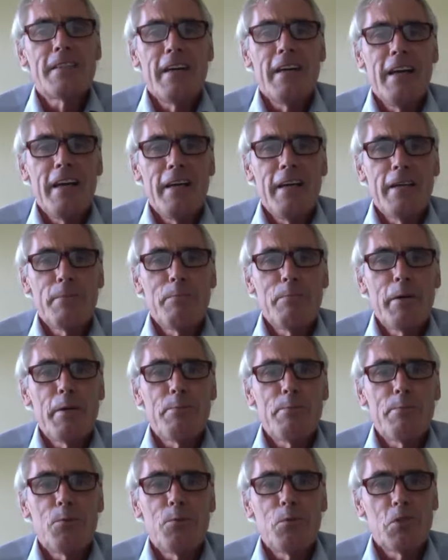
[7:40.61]
and
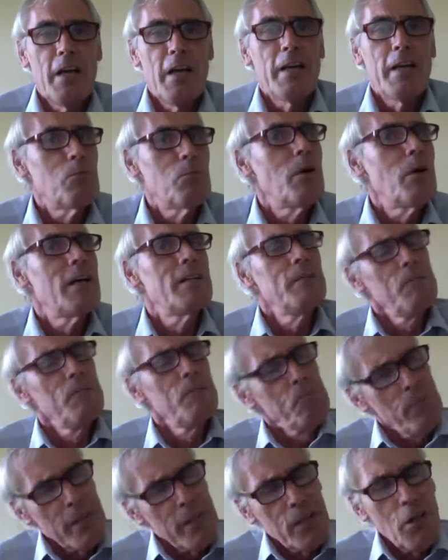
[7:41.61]
people say, well,
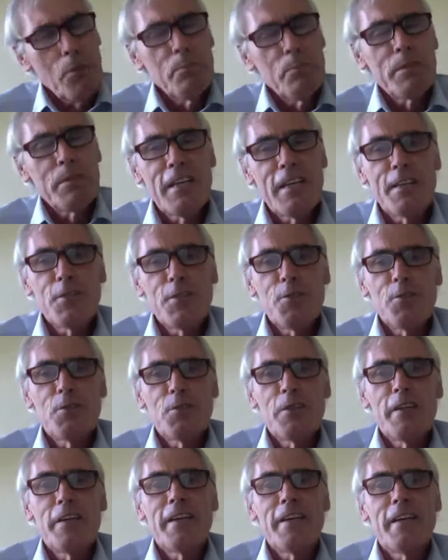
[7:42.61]
computational
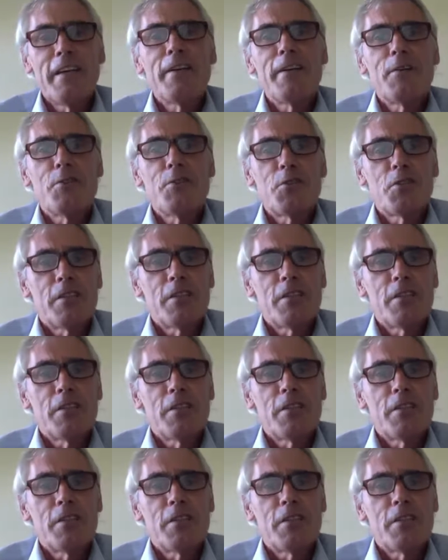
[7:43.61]
thinking has